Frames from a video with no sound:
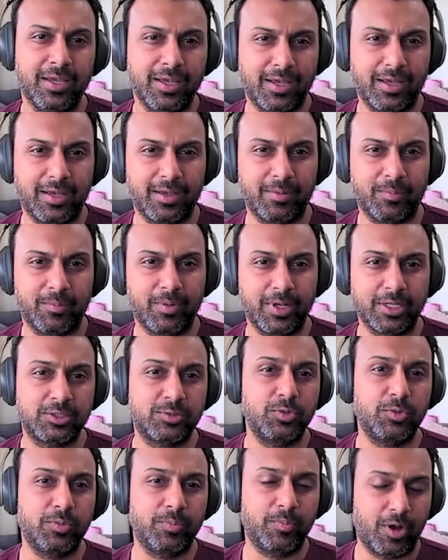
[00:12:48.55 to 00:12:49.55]
let's
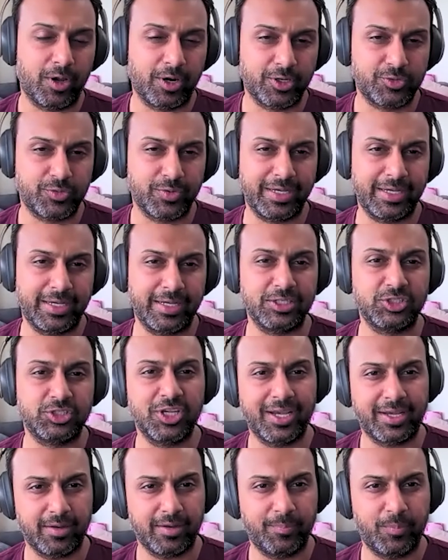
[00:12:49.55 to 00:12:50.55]
do a monitoring and
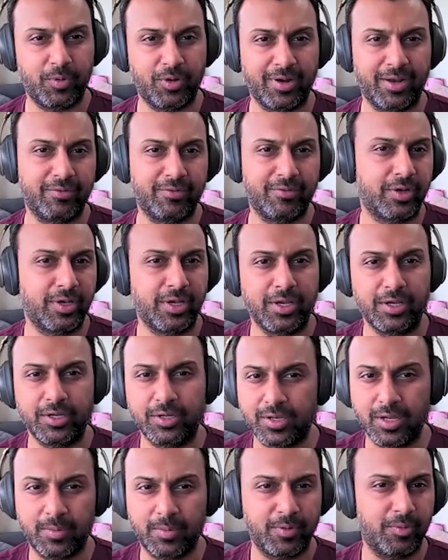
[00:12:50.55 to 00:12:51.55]
check up on every
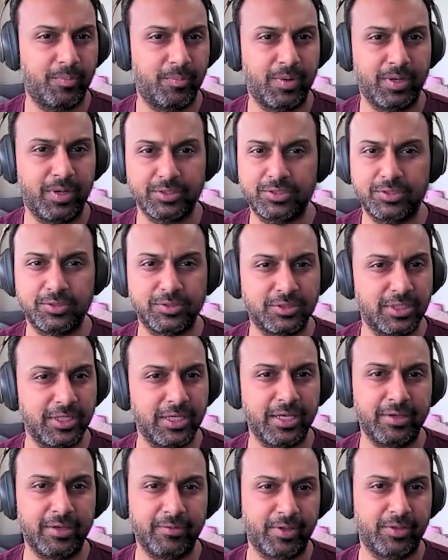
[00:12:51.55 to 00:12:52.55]
couple of months to
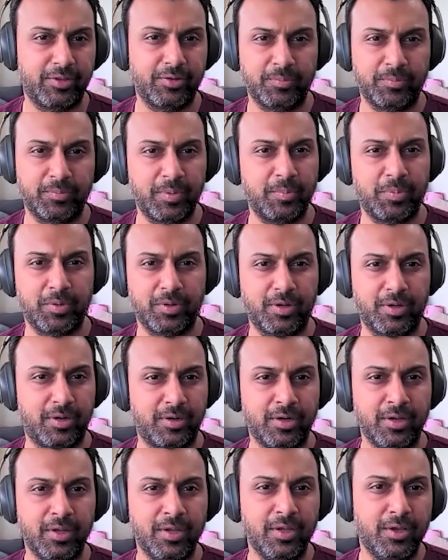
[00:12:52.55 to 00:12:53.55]
see whether people
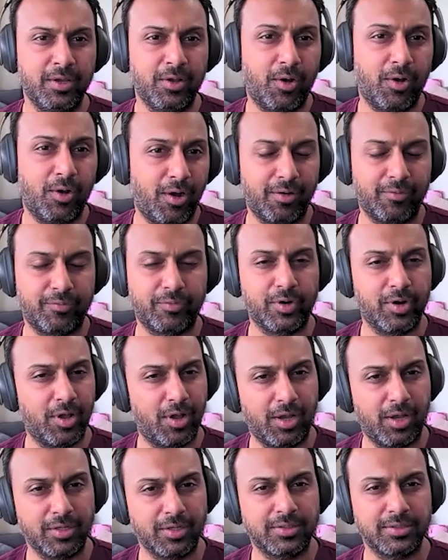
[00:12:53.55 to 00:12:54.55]
are off or
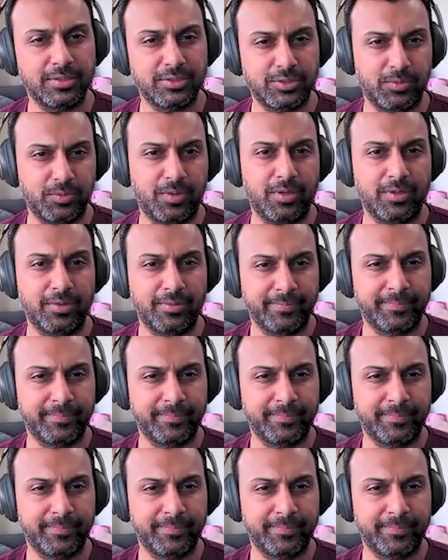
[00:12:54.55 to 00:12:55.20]
not, and so on?